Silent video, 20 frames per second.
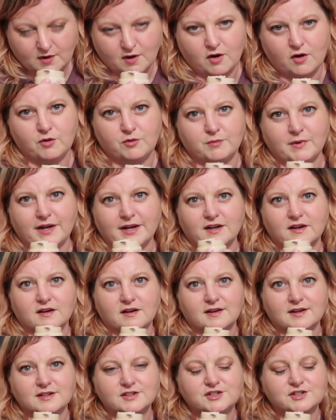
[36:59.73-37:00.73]
Oh my
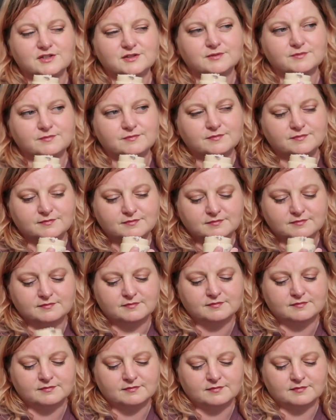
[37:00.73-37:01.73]
gosh.
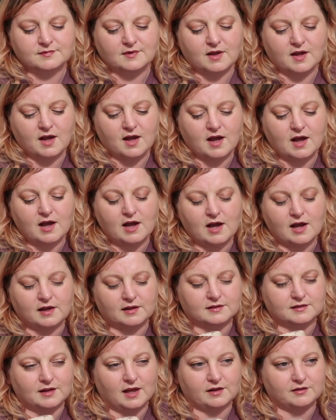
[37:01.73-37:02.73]
Uh,